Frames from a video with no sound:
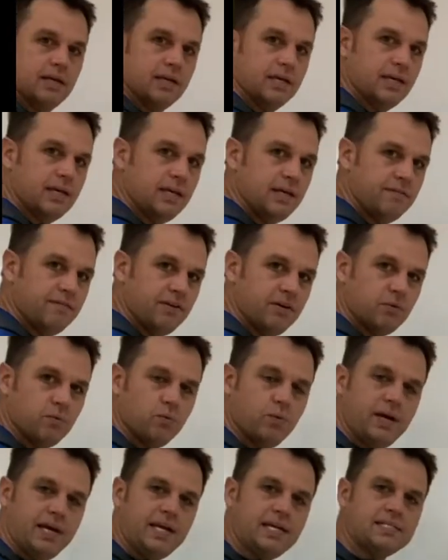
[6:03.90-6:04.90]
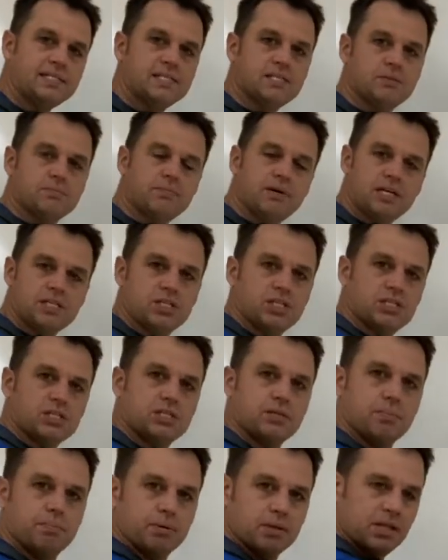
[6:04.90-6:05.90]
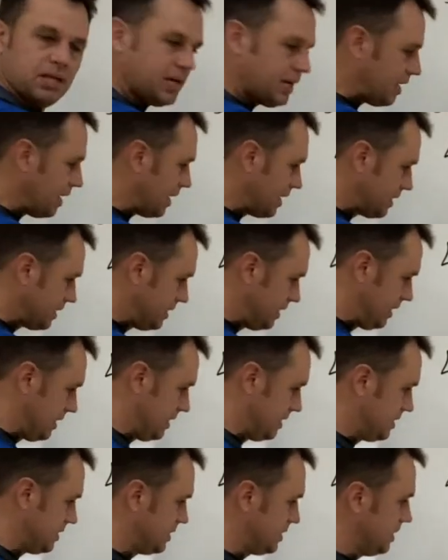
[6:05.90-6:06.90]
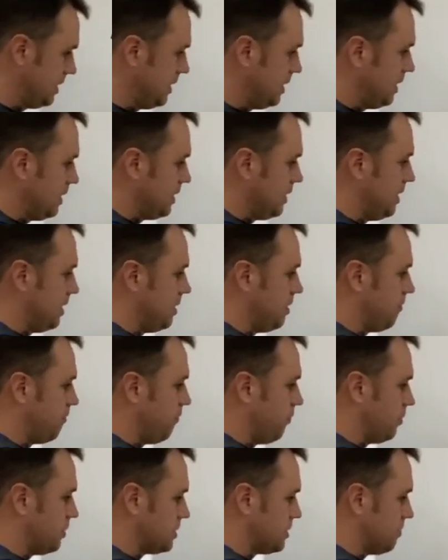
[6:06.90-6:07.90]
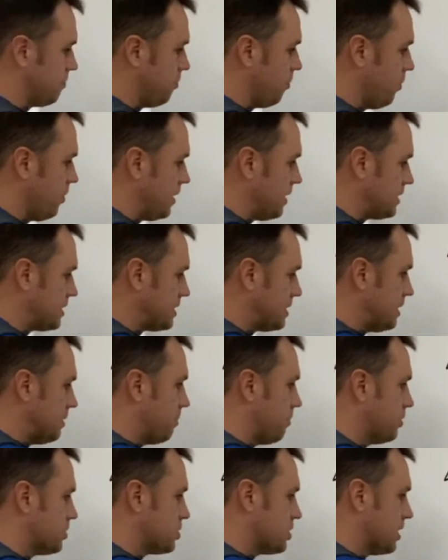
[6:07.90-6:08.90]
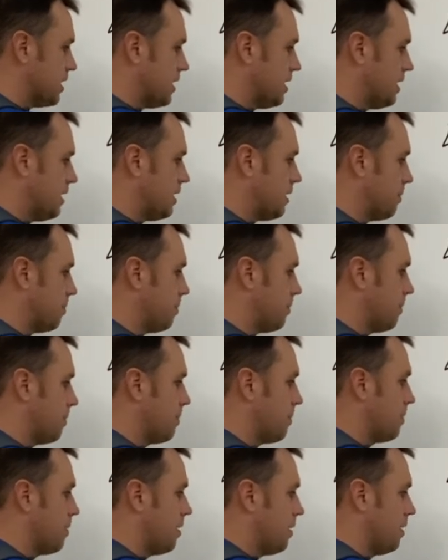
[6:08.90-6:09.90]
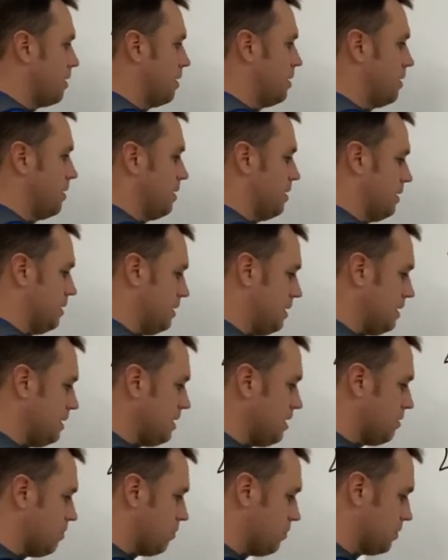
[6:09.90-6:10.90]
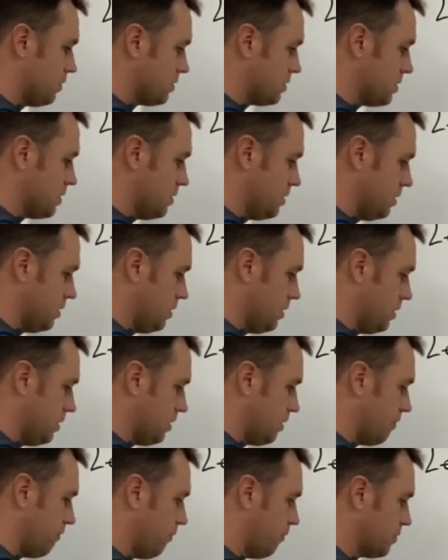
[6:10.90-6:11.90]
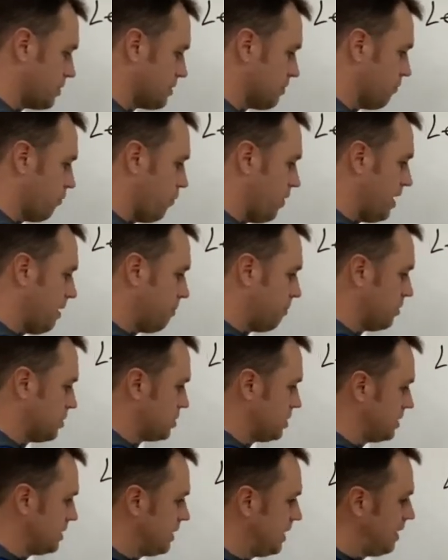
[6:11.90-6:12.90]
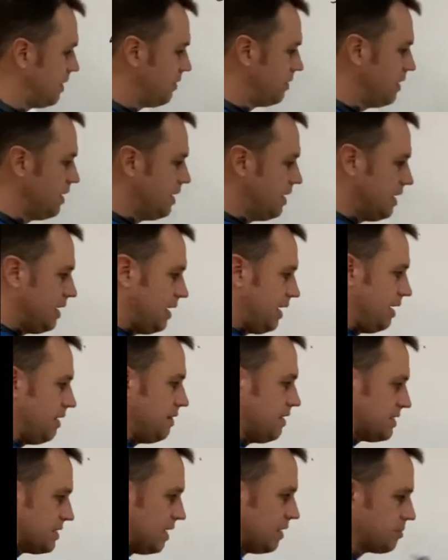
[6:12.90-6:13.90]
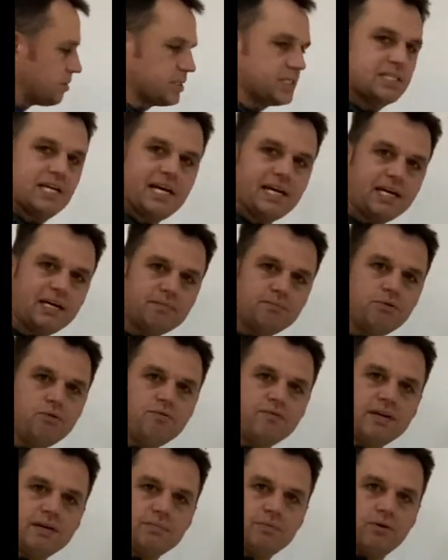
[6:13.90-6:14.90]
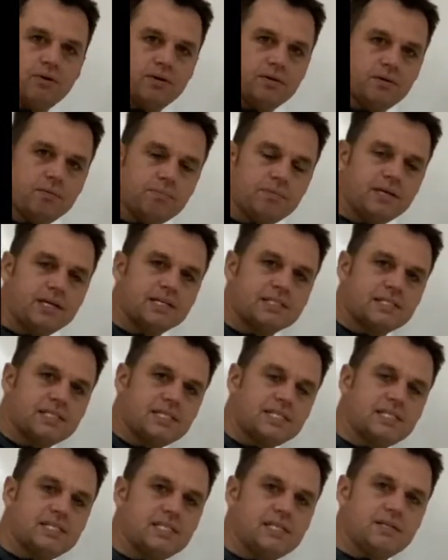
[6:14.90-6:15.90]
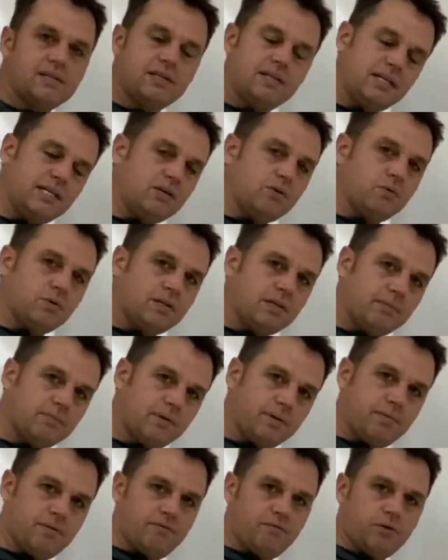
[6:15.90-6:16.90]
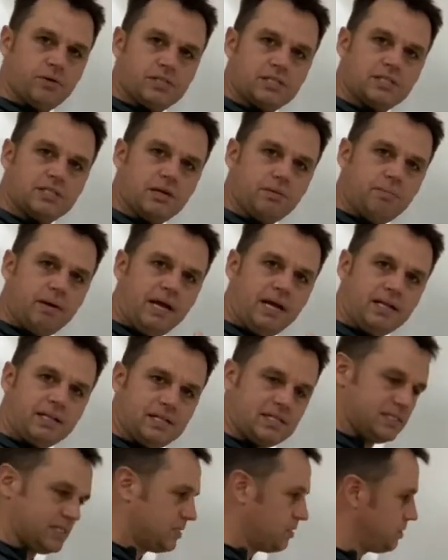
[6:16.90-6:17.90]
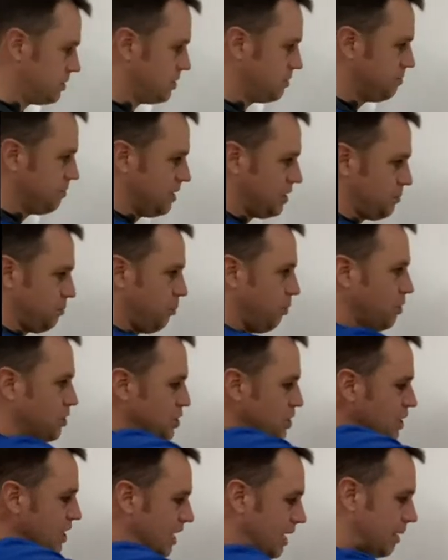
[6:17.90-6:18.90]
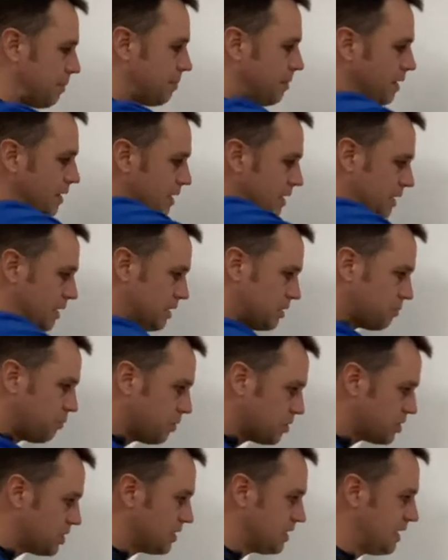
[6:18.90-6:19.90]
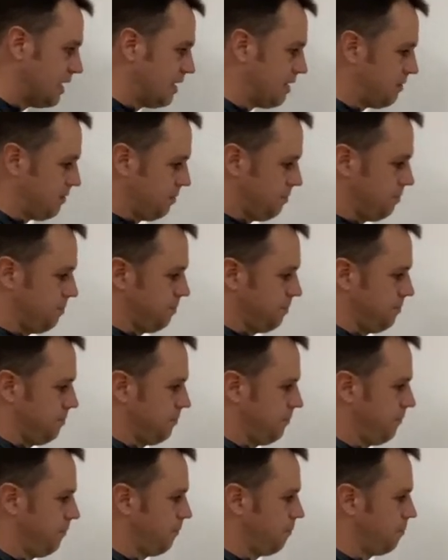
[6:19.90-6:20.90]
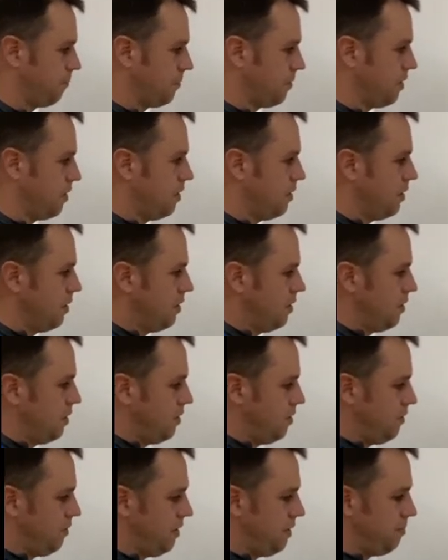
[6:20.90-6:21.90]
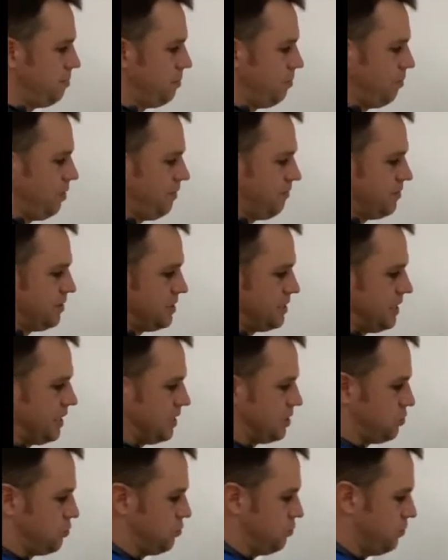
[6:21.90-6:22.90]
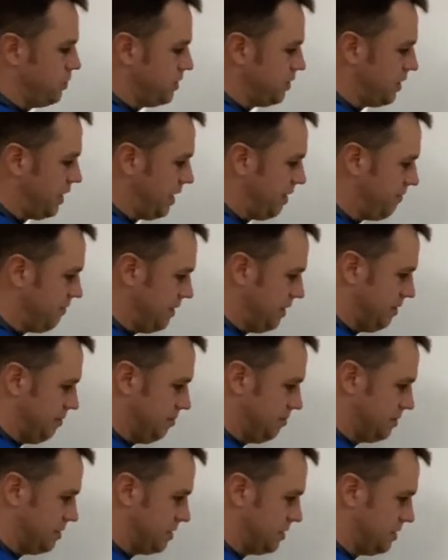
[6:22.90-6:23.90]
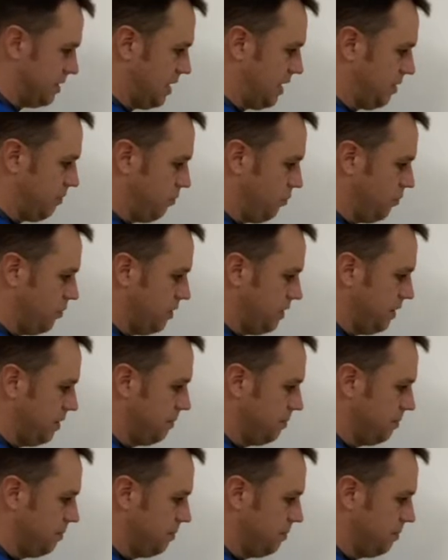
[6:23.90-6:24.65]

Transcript: if it weighs as much as the block does, then the force of buoyancy pushing up equals the force of weight pushing down, and this object's not going to move anymore because it's in equilibrium. The forces are balanced. There's as much pushing up as pushing down. All right, but what if this thing is real heavy? It's not wood.